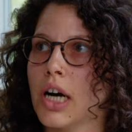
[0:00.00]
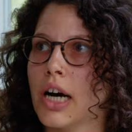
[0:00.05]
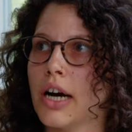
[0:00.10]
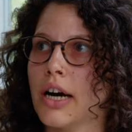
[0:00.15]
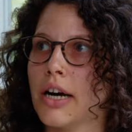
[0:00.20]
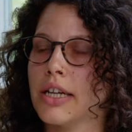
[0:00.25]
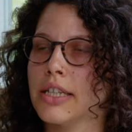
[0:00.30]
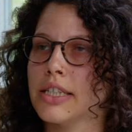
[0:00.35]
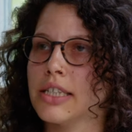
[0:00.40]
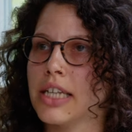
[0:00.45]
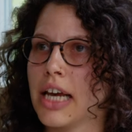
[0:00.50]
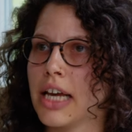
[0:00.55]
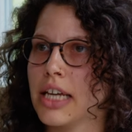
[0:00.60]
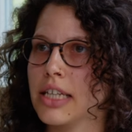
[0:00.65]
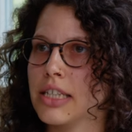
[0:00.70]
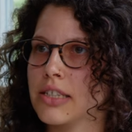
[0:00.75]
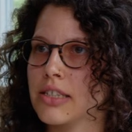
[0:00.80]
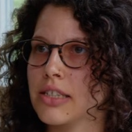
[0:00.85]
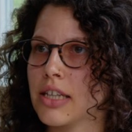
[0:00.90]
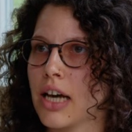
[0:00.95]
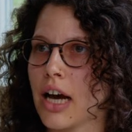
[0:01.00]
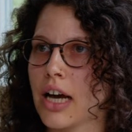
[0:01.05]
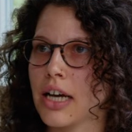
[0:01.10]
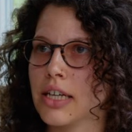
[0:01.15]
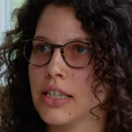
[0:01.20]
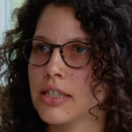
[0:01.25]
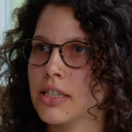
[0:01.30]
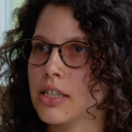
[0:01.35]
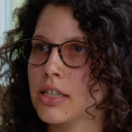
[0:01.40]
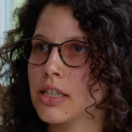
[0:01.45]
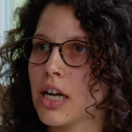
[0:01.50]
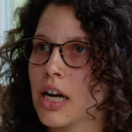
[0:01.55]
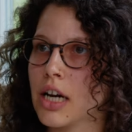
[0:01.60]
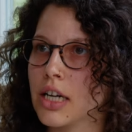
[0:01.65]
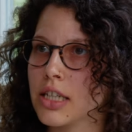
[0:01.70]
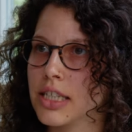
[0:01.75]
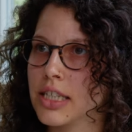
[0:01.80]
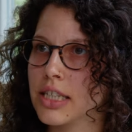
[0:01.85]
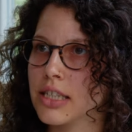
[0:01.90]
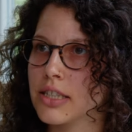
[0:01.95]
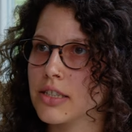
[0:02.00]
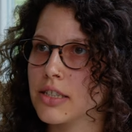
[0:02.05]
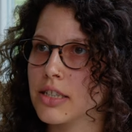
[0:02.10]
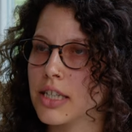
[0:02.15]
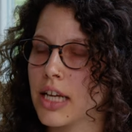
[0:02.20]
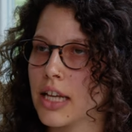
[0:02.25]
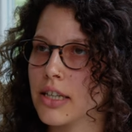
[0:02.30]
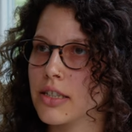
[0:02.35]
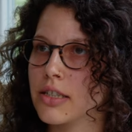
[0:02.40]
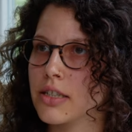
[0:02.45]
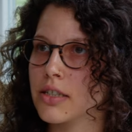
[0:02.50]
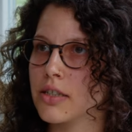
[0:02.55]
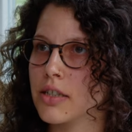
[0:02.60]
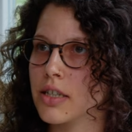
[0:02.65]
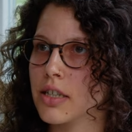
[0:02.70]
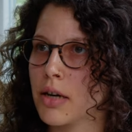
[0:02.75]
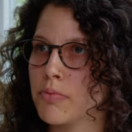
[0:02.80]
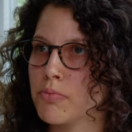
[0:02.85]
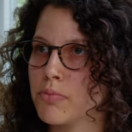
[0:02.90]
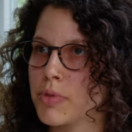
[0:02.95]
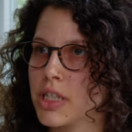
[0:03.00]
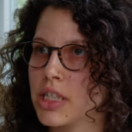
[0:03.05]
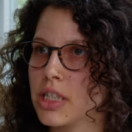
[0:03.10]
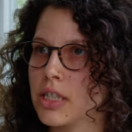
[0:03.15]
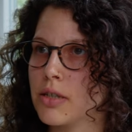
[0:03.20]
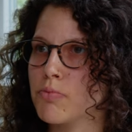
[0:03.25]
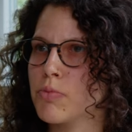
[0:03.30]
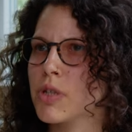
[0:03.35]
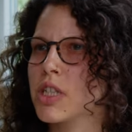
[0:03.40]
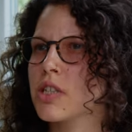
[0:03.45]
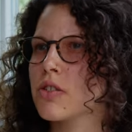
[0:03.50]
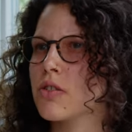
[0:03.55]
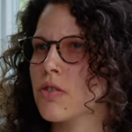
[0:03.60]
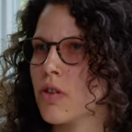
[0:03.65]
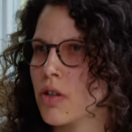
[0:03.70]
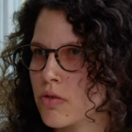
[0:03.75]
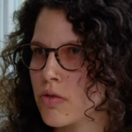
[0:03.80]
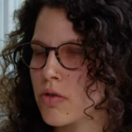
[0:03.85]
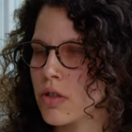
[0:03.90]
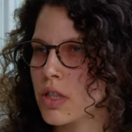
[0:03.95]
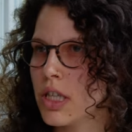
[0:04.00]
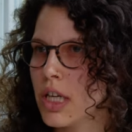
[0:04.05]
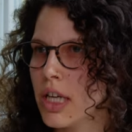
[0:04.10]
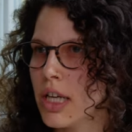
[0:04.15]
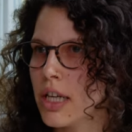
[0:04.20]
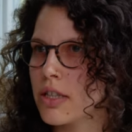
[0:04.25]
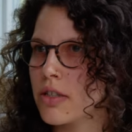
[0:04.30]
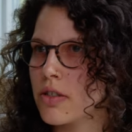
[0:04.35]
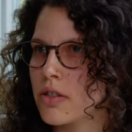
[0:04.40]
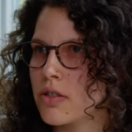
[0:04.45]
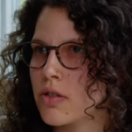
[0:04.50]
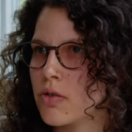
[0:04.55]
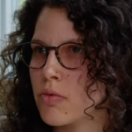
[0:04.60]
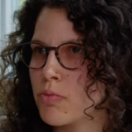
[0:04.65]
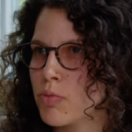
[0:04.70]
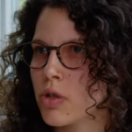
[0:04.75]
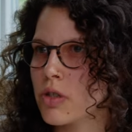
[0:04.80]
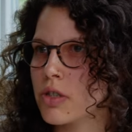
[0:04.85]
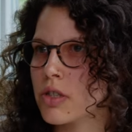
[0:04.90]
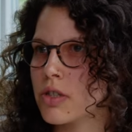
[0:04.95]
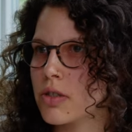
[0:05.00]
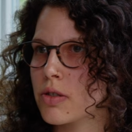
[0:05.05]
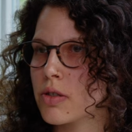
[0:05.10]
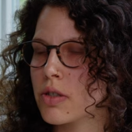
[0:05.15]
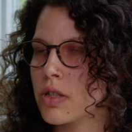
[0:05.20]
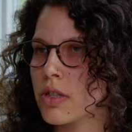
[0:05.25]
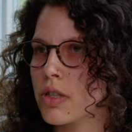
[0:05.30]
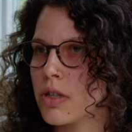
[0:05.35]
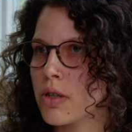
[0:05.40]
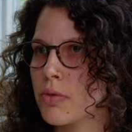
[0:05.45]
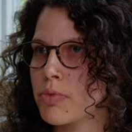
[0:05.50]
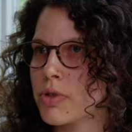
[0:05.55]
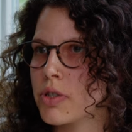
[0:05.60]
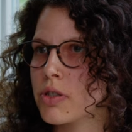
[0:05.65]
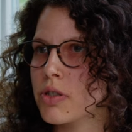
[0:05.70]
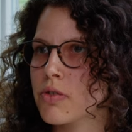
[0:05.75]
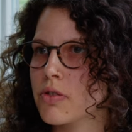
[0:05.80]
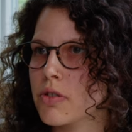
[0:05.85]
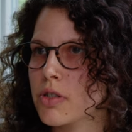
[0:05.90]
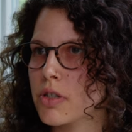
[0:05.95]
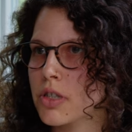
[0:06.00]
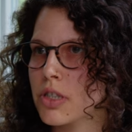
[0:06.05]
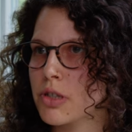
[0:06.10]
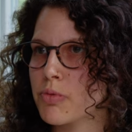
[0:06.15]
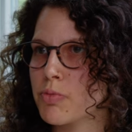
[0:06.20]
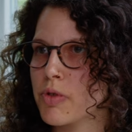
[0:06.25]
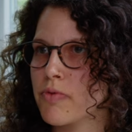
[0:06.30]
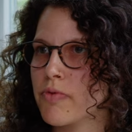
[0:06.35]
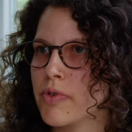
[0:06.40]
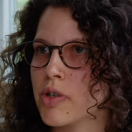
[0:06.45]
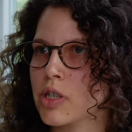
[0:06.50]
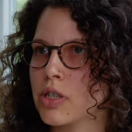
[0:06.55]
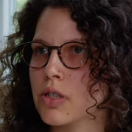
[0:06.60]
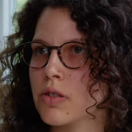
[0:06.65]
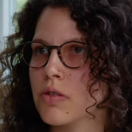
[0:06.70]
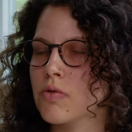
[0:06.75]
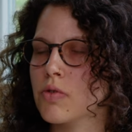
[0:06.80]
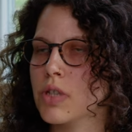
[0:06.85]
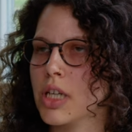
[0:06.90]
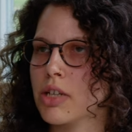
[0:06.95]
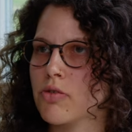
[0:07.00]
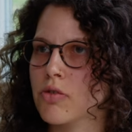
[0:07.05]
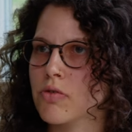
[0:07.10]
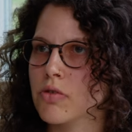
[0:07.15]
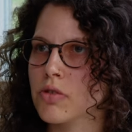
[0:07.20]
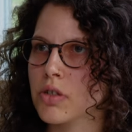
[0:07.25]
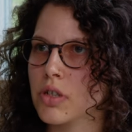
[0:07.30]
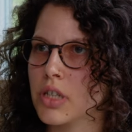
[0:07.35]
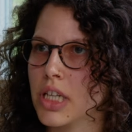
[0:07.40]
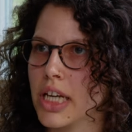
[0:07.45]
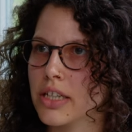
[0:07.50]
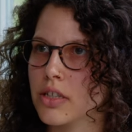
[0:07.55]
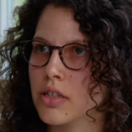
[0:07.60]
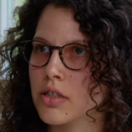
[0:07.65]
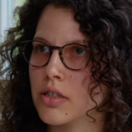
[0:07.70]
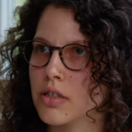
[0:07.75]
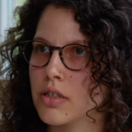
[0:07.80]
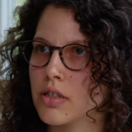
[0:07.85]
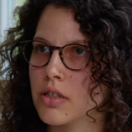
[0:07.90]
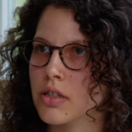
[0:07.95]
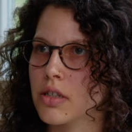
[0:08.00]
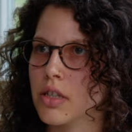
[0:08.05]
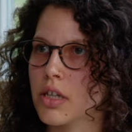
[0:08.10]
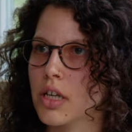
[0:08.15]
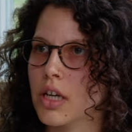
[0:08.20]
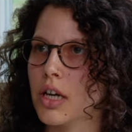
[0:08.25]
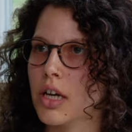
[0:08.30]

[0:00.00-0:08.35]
uh, they decide the targets that the company, because not all, so most uh, producers prefer to do their own collection.